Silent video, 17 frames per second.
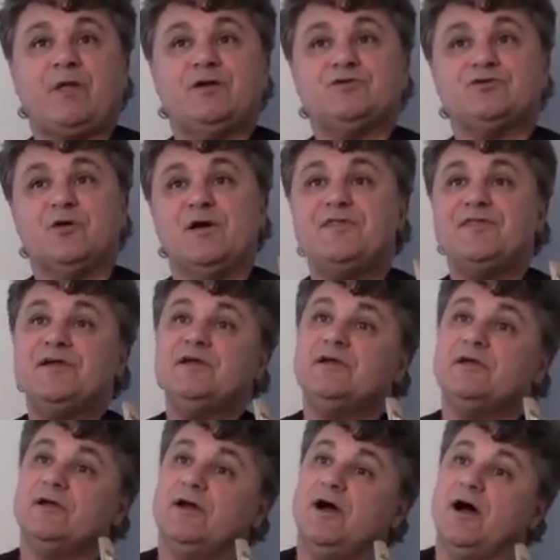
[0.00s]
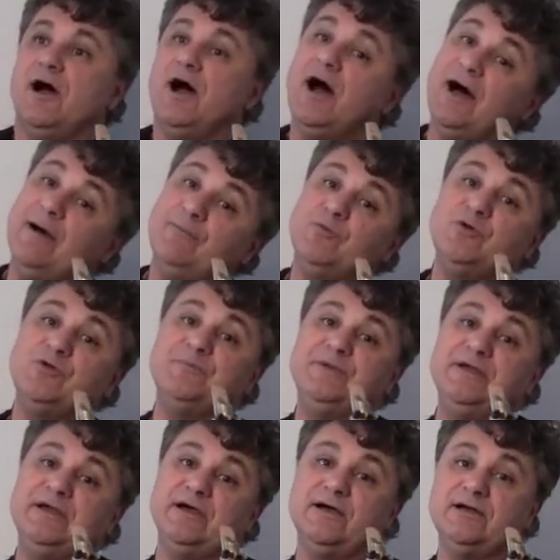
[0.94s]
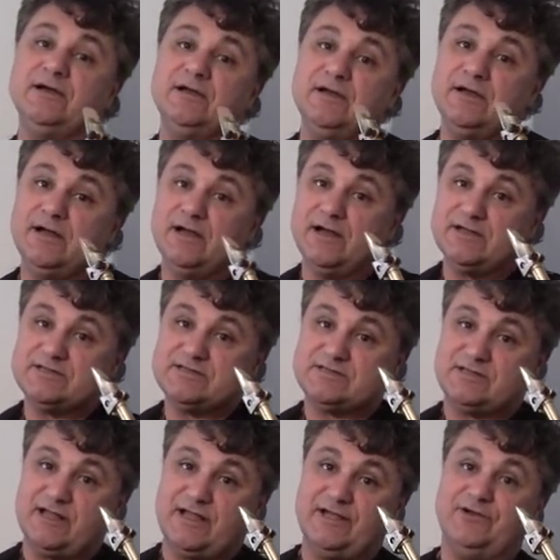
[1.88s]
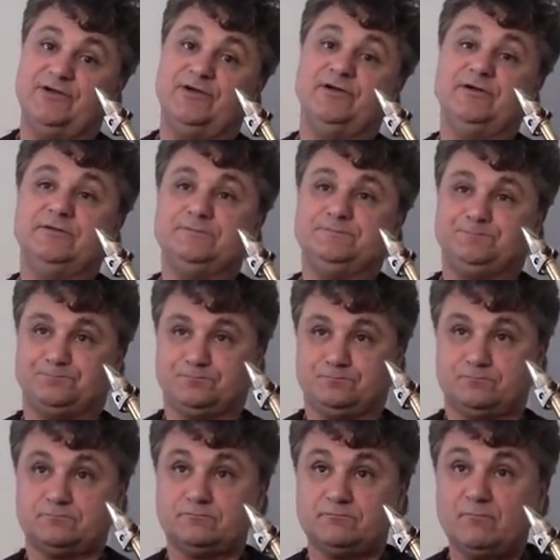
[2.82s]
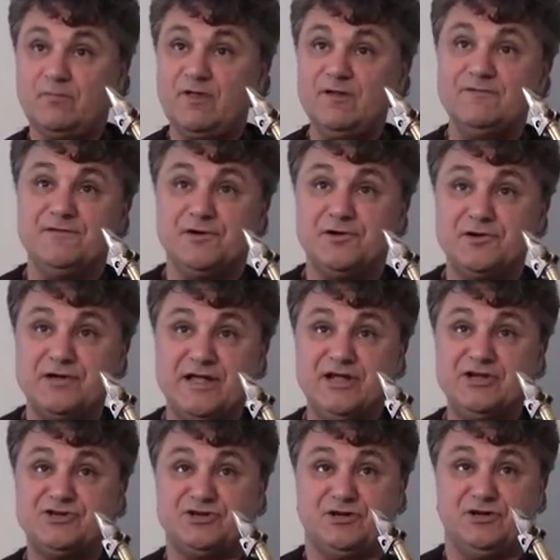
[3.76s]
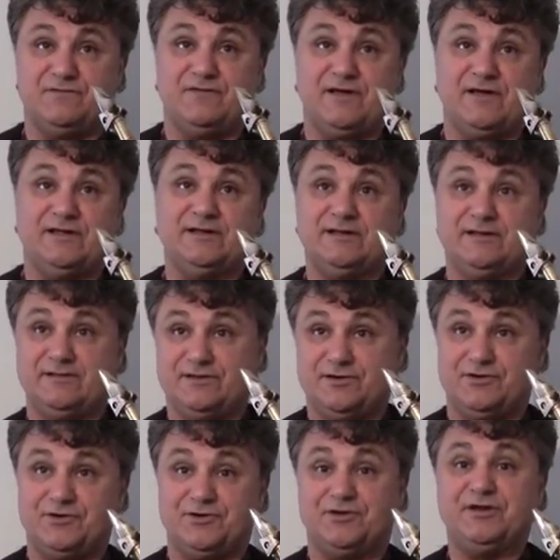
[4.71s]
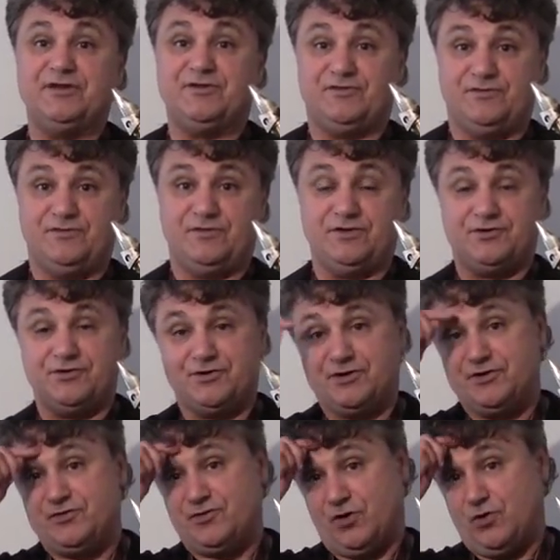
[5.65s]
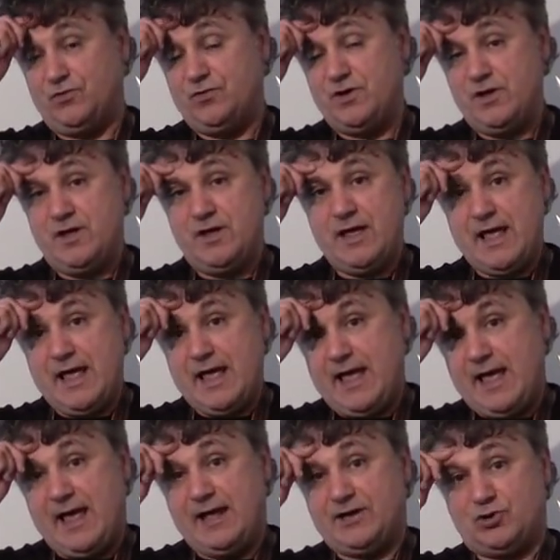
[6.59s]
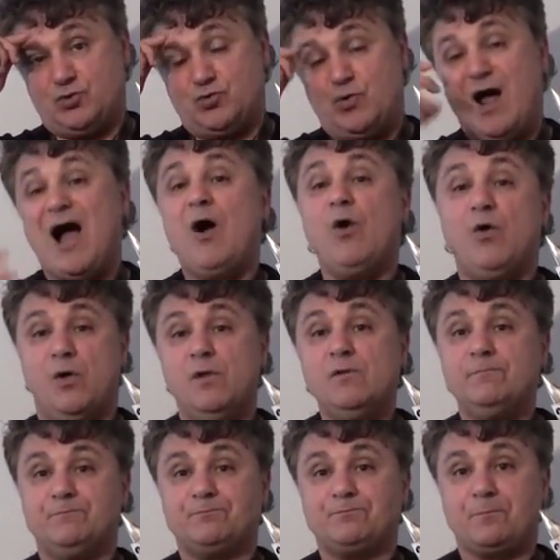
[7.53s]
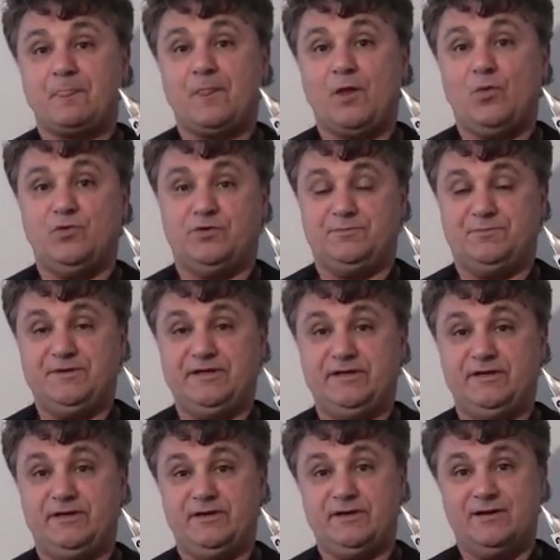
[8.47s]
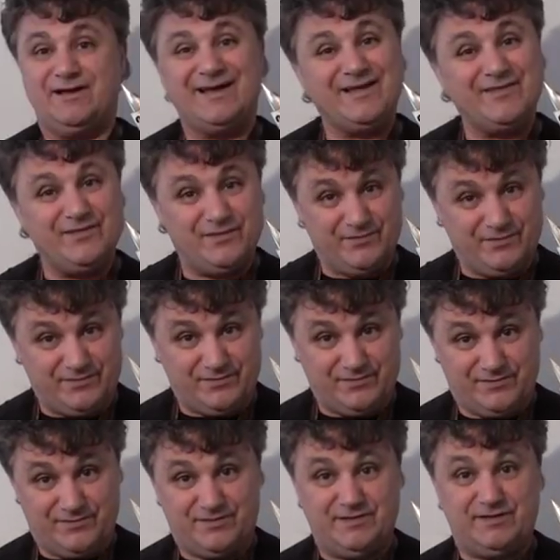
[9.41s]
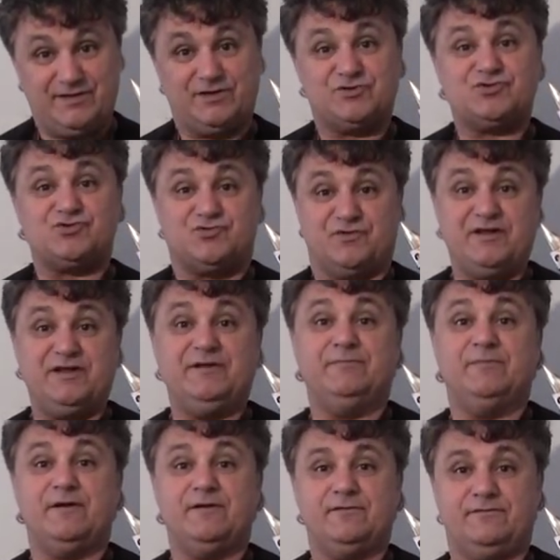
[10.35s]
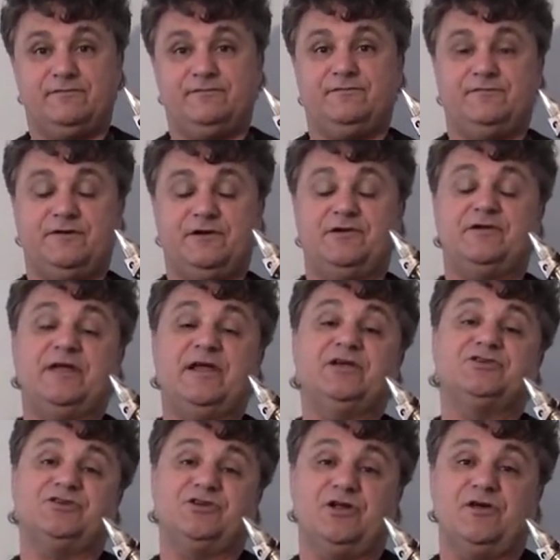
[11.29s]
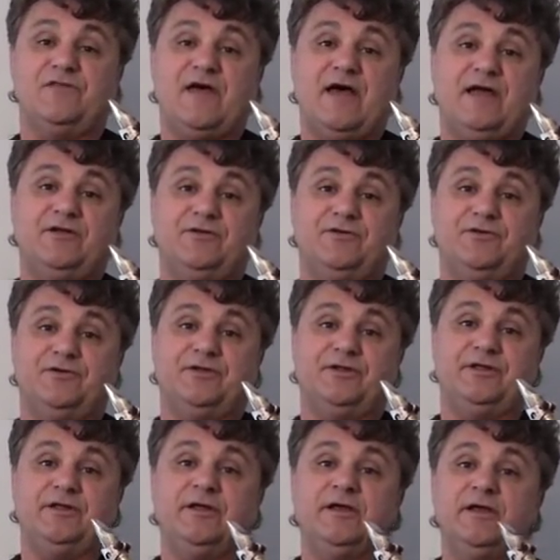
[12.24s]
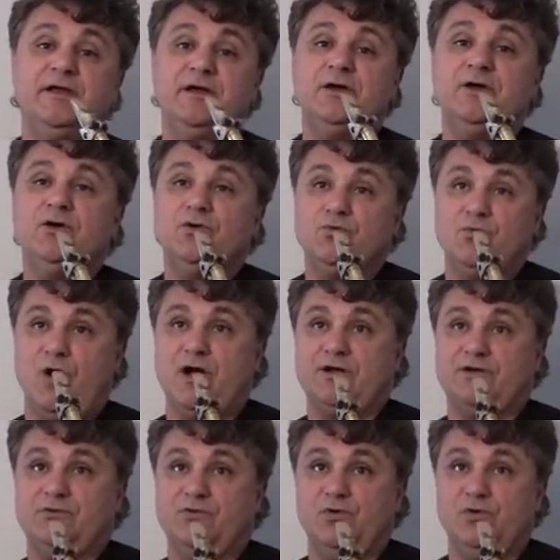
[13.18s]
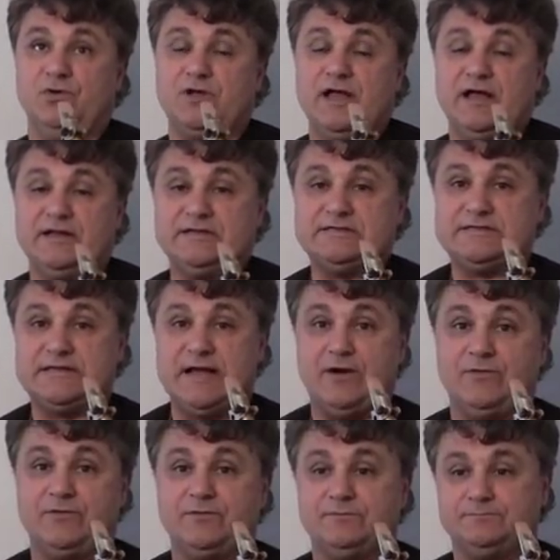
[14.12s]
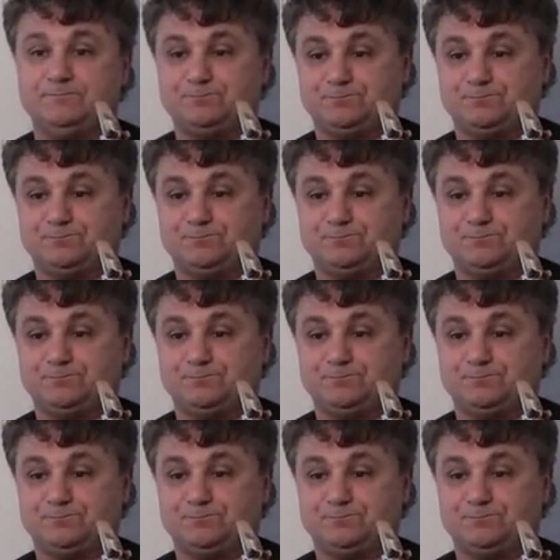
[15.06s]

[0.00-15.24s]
So I think a hum would be a, a slighter variation of the, the dirty the dirty tone, and a growl would be the extreme variation on that dirty rock and roll kind of sound.